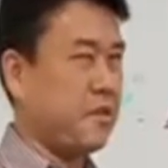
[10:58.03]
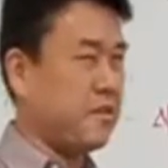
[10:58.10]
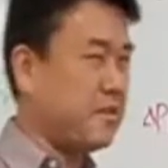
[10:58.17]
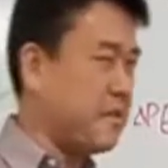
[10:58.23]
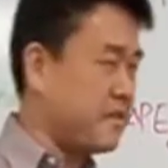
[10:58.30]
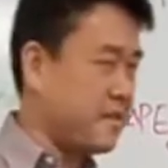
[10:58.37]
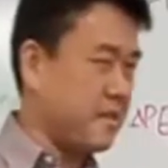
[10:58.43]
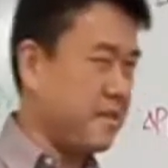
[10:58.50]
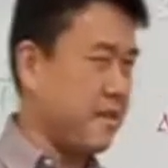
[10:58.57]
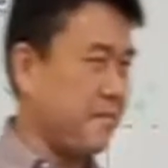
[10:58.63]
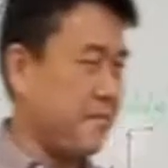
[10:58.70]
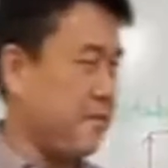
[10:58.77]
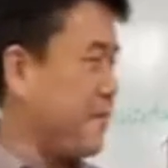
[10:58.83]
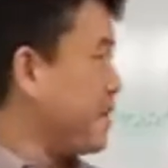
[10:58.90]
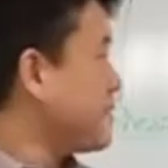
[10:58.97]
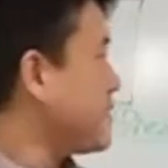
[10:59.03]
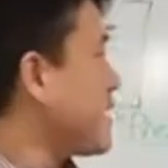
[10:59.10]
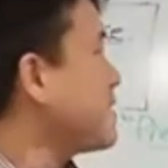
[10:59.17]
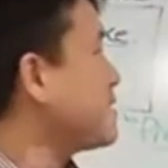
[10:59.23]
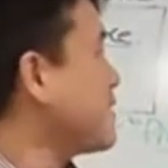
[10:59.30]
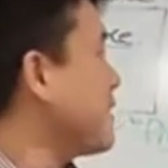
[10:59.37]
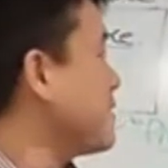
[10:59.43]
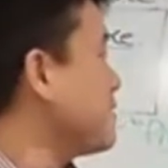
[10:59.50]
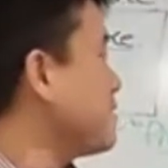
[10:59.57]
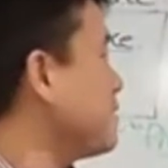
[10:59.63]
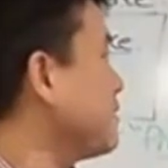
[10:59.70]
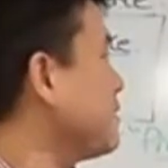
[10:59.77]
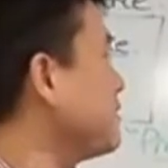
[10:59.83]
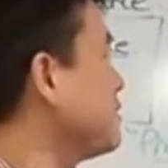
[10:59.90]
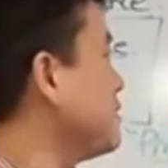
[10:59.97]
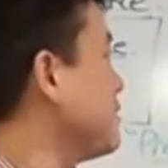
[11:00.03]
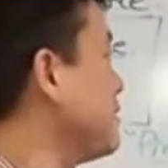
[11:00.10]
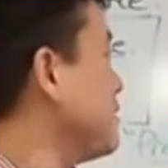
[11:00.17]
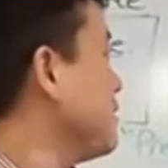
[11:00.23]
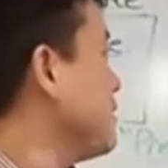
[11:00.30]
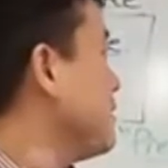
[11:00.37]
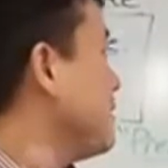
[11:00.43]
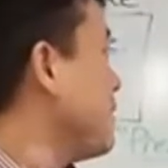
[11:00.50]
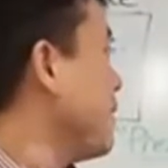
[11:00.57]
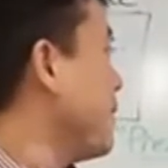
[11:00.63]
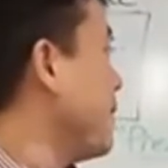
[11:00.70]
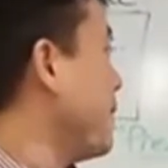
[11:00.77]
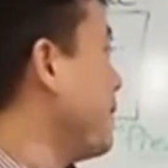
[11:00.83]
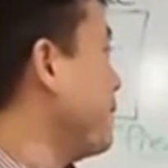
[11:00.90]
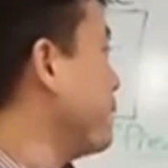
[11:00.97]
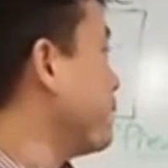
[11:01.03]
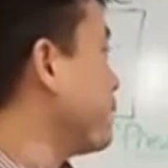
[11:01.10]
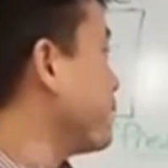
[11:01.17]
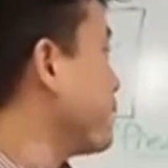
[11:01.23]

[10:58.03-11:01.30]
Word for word: Does this example make sense as uh, um,